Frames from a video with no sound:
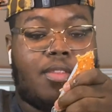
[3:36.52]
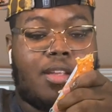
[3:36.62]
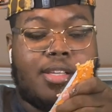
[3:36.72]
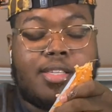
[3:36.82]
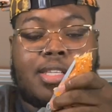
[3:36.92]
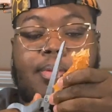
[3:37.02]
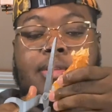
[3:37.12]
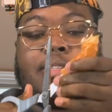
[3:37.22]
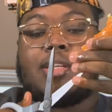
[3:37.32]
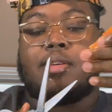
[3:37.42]
there's
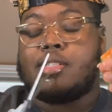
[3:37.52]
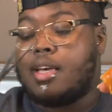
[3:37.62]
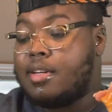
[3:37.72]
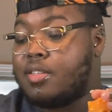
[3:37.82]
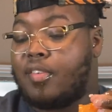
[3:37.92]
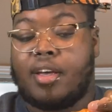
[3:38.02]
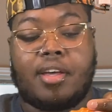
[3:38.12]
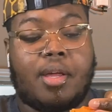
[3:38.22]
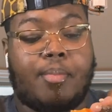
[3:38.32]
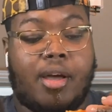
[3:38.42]
something so satisfying
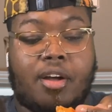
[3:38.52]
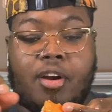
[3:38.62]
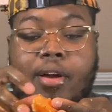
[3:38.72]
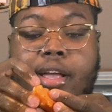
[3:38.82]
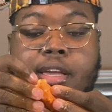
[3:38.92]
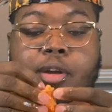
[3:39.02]
about cracking